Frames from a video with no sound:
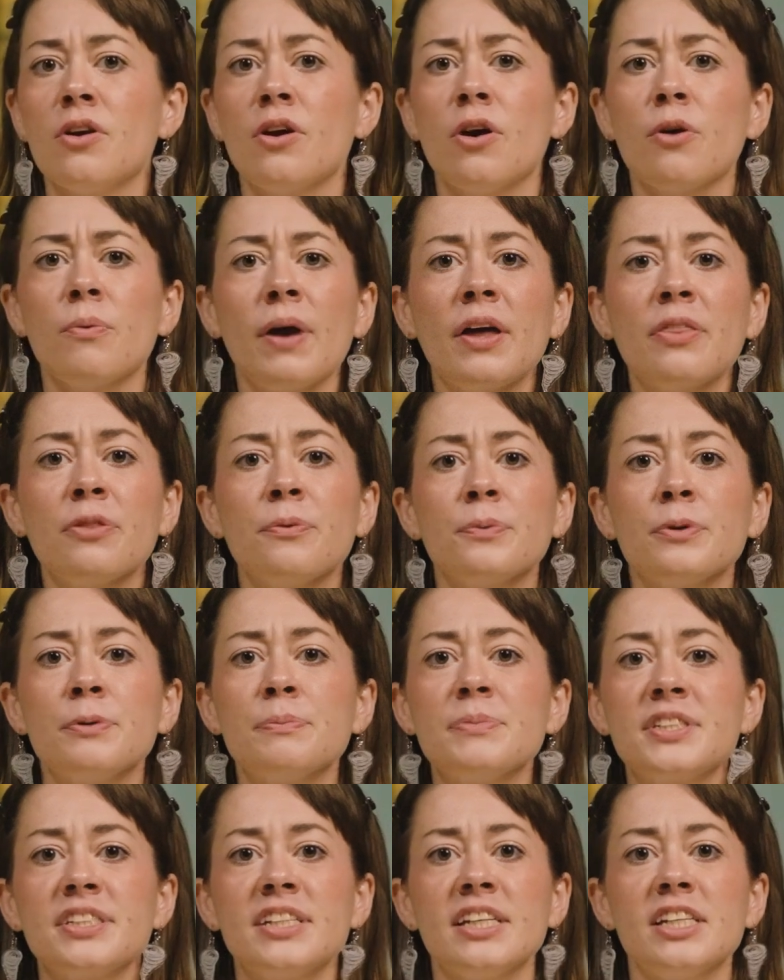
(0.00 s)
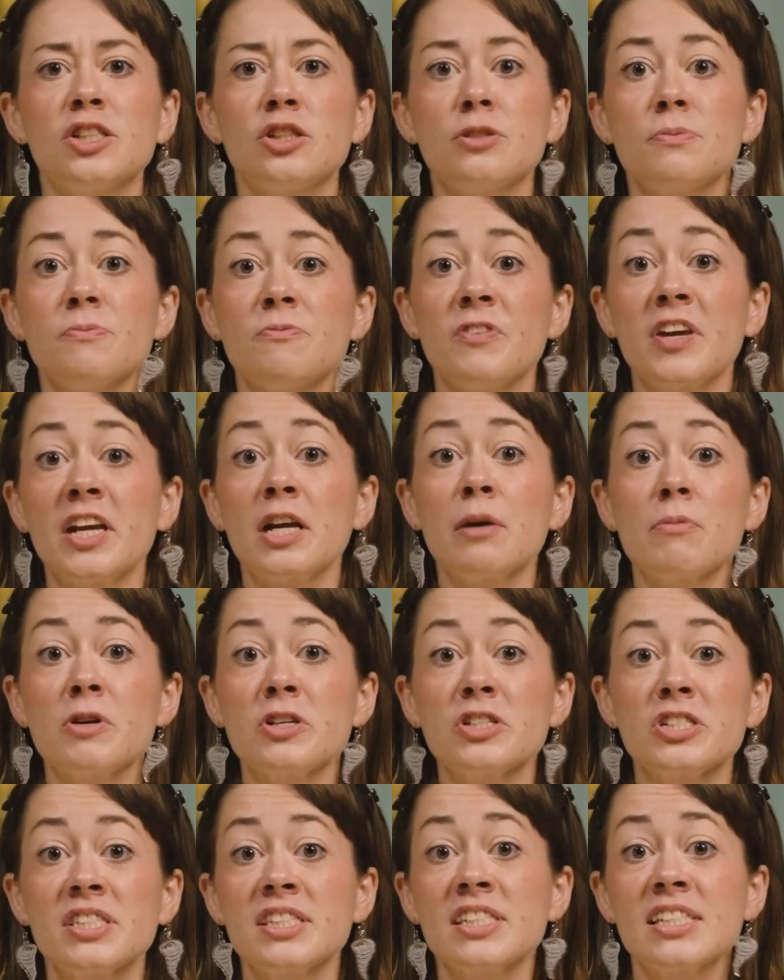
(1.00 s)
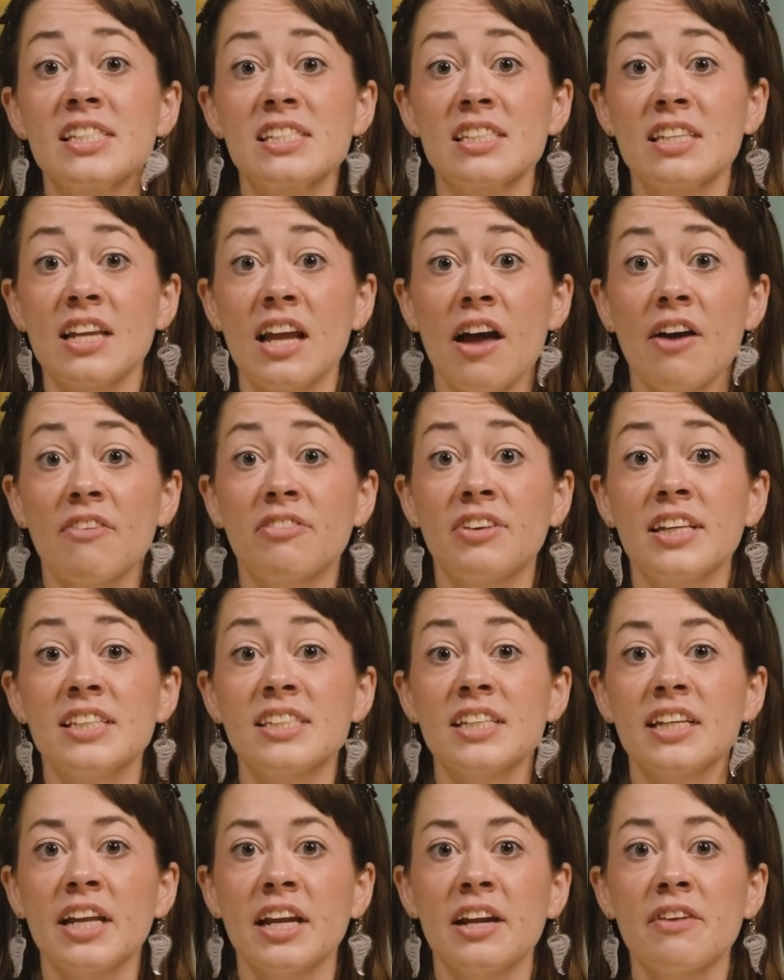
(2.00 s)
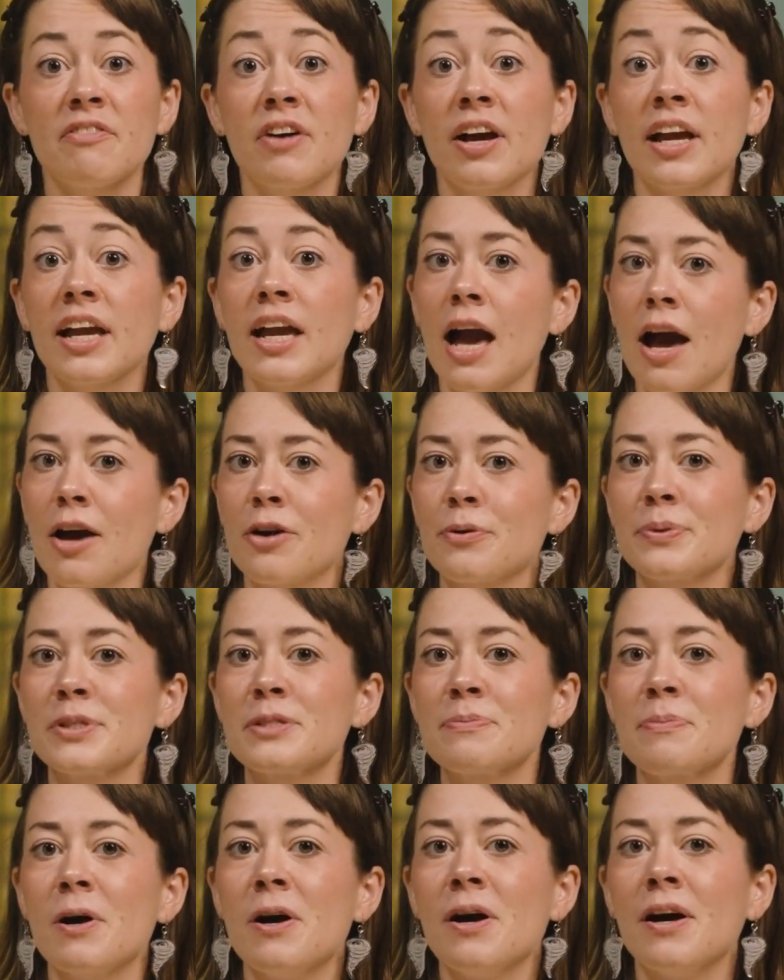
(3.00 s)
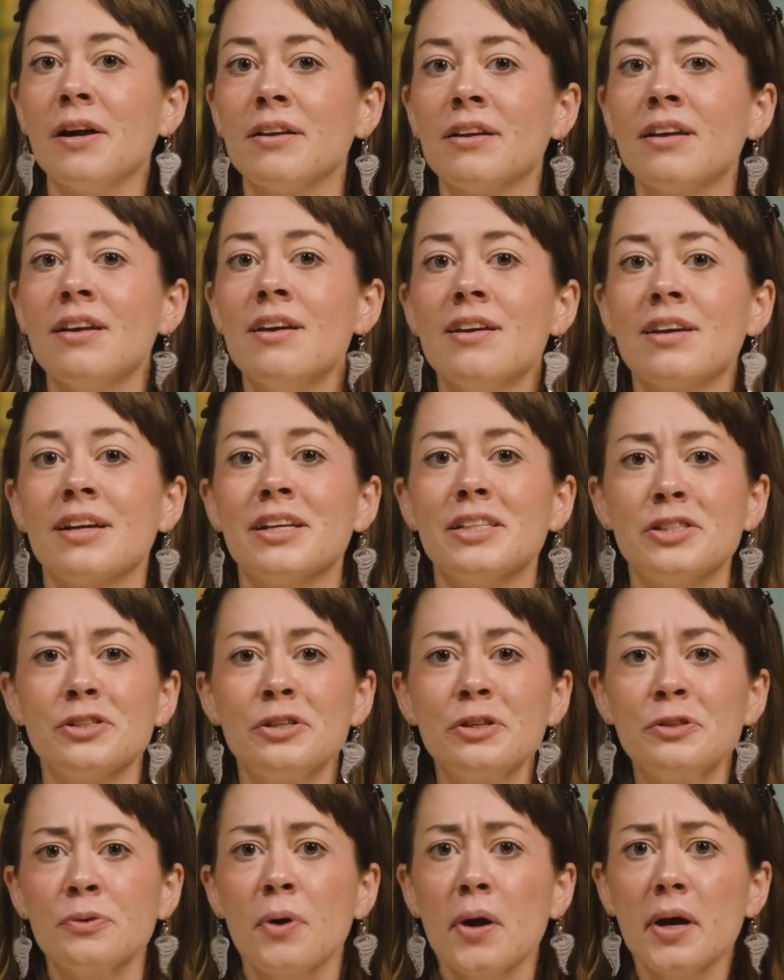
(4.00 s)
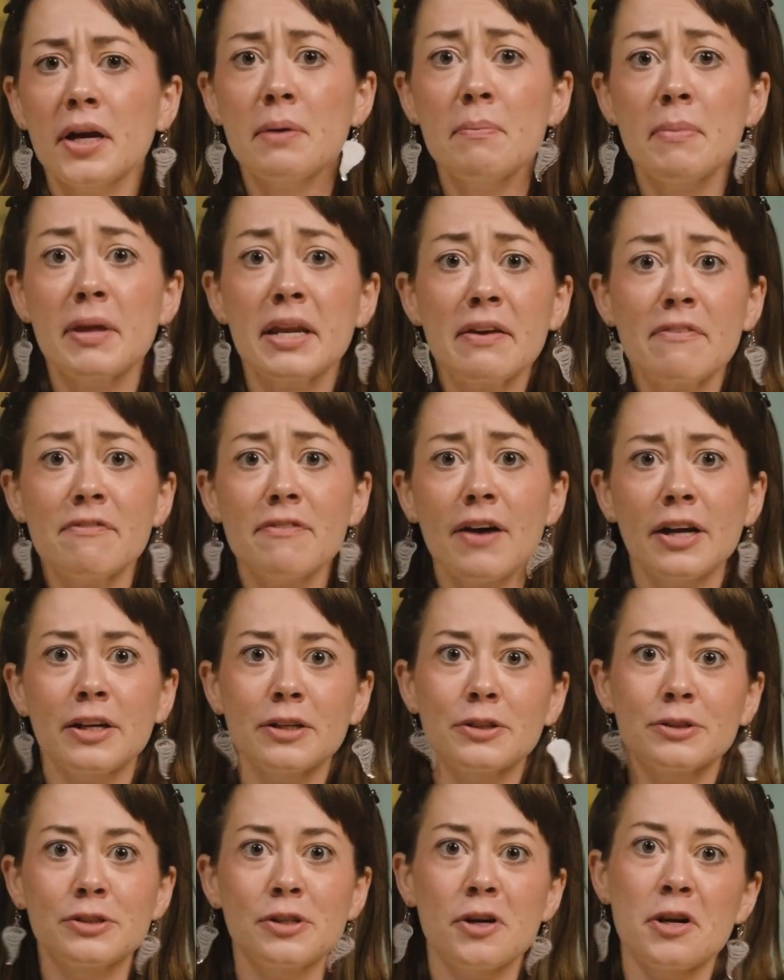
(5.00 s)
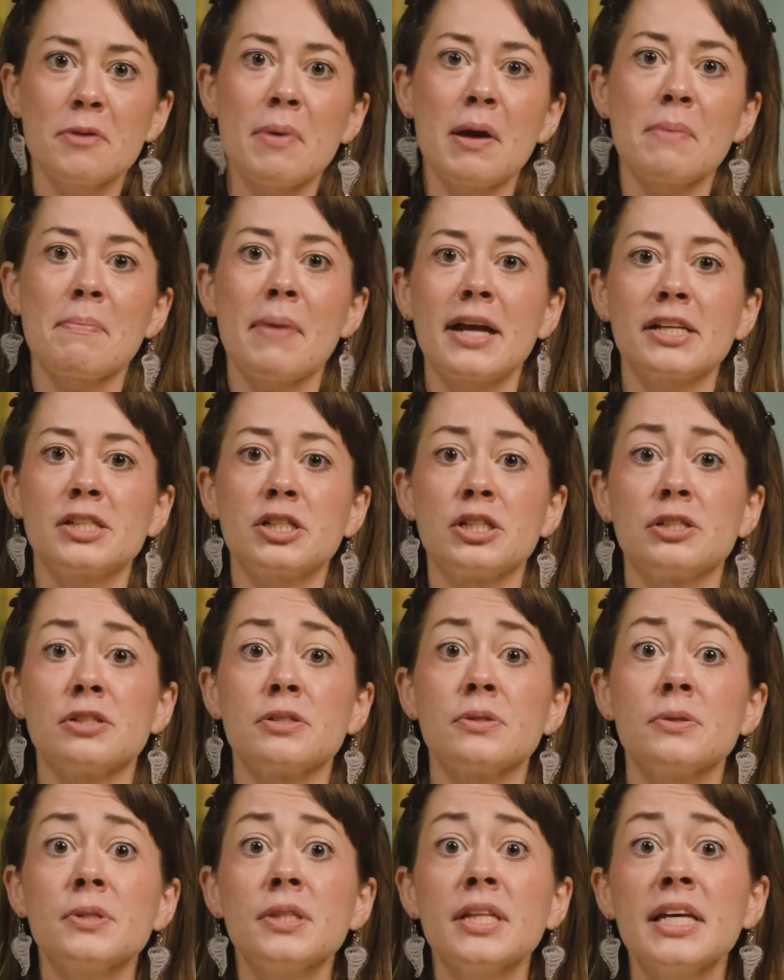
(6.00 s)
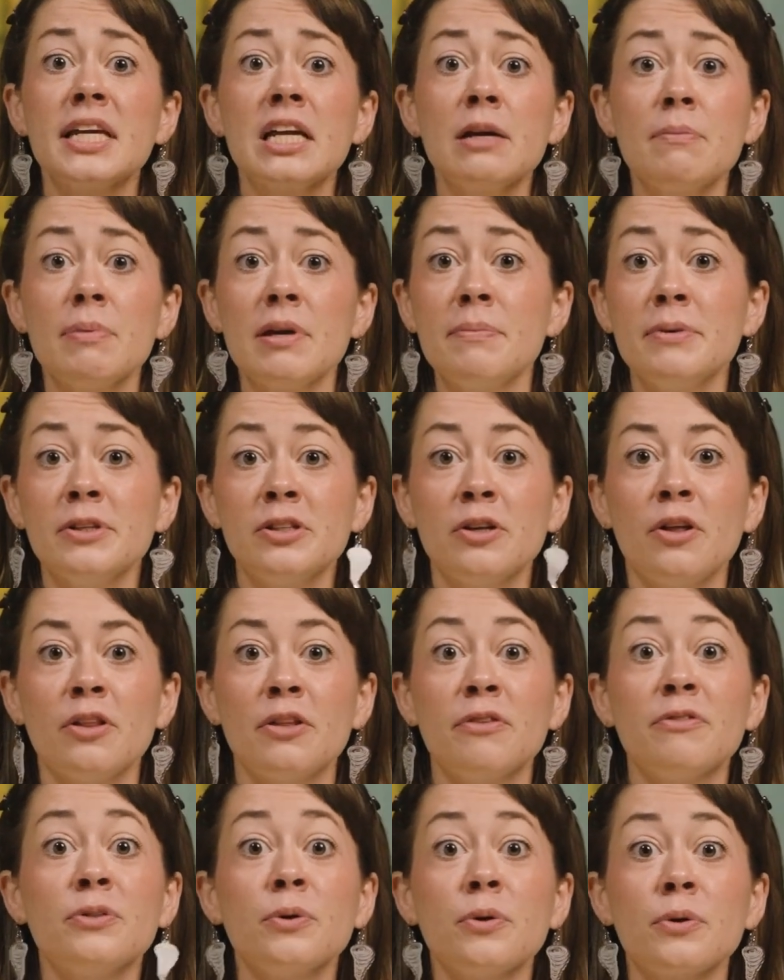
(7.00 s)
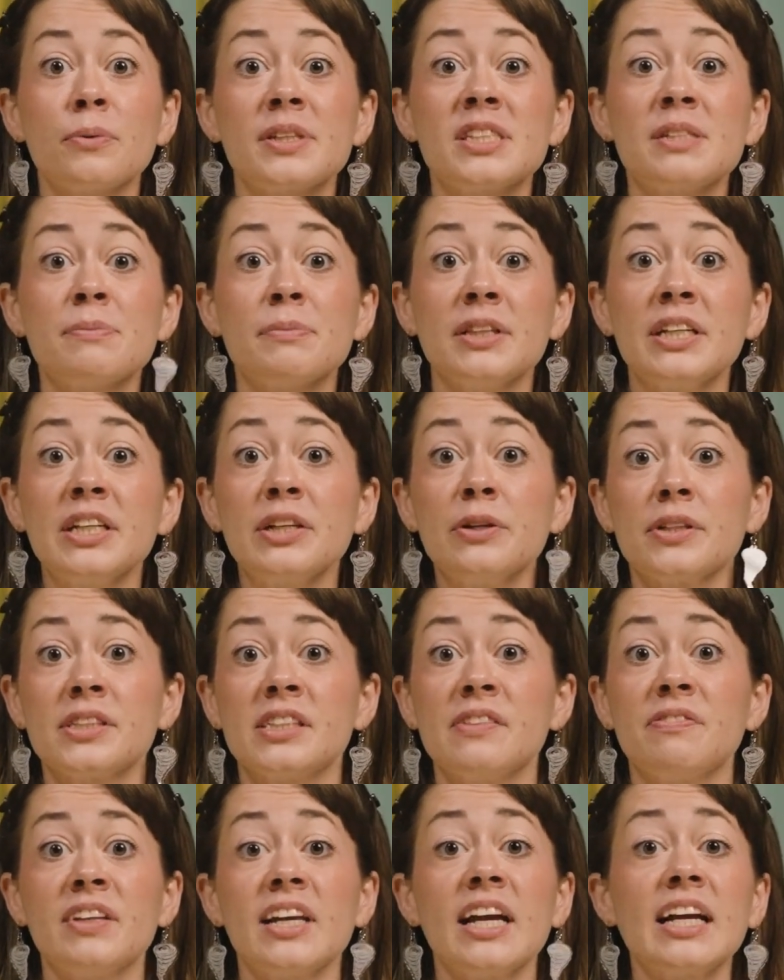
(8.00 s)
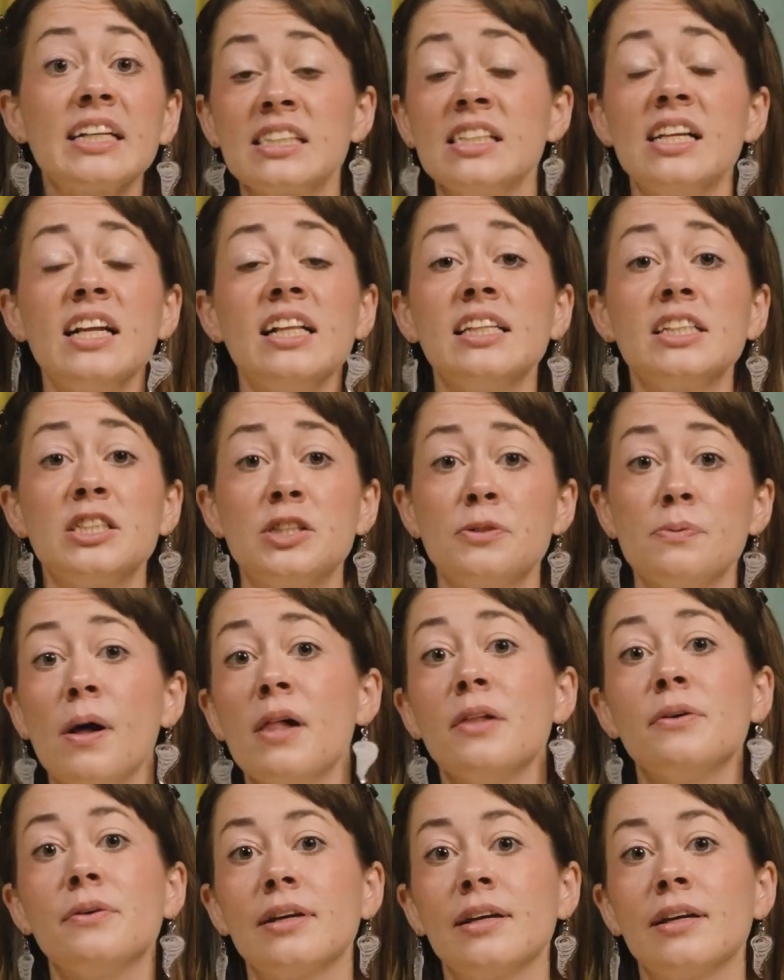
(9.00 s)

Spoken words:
Around the room, stage some fake emergencies and have kids identify how to respond. Consider drawing a mini fire started by matches, or laying a baby doll on the floor with some cleaner as if they accidentally swallowed